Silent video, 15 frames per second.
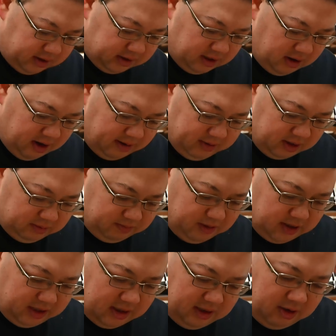so I'm just
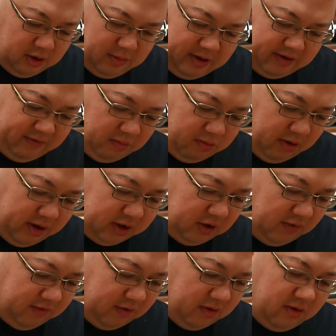building a little bit of a bridge
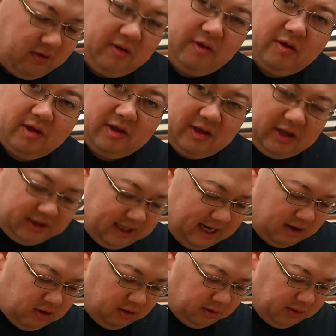over the
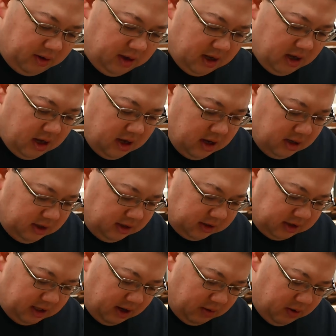sound hole,
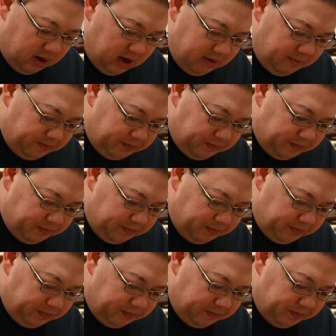so that way